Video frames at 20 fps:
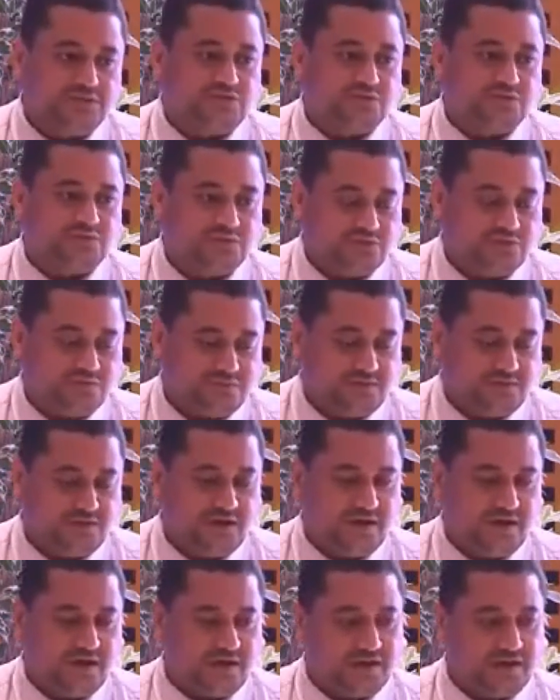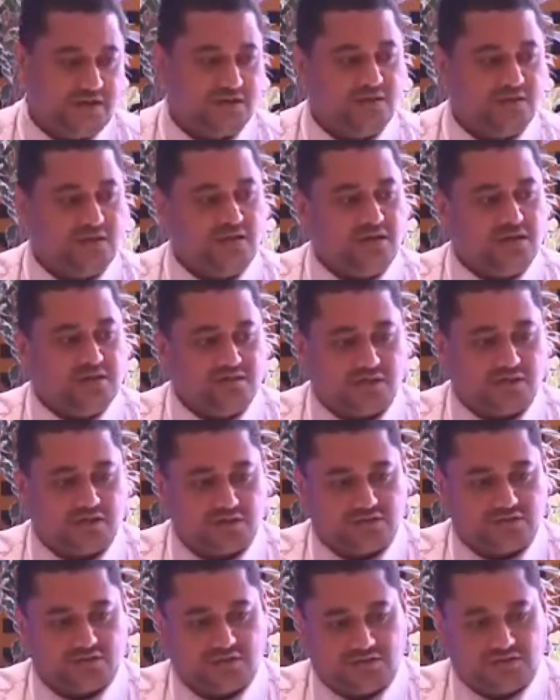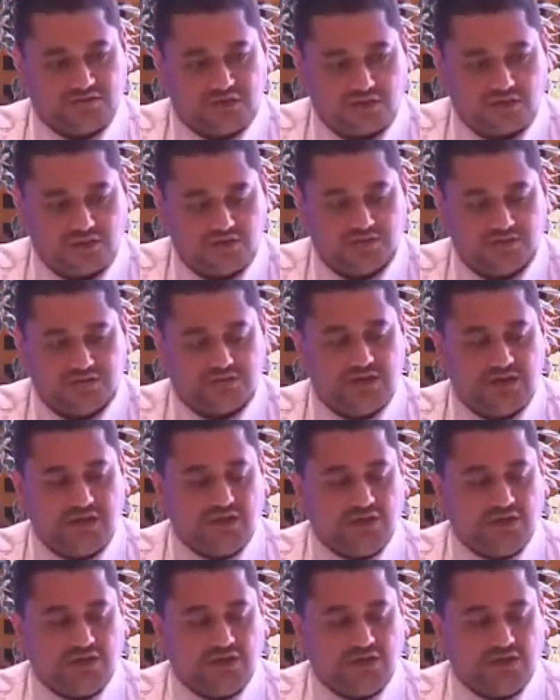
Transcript: to modify again the code